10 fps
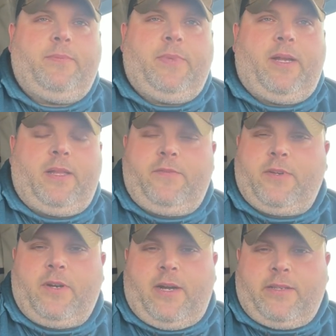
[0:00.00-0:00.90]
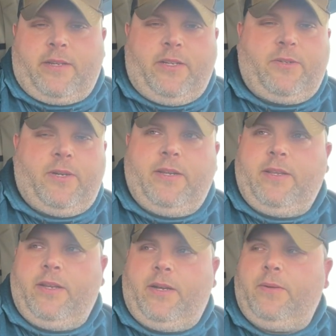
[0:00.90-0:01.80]
Hell, even cross country,
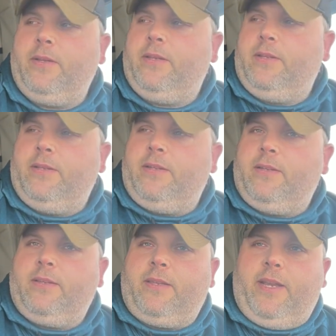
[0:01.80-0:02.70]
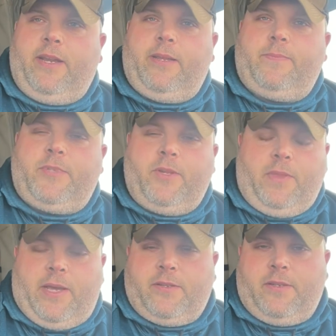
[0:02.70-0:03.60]
getting a
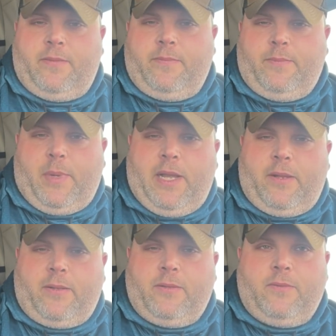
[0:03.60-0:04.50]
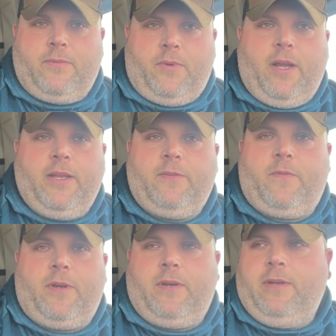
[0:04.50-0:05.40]
2,000 mile run
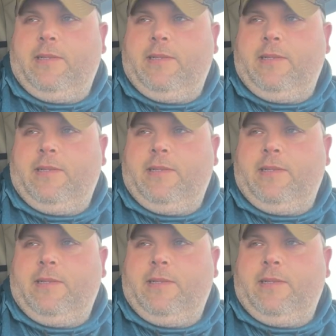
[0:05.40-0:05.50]
for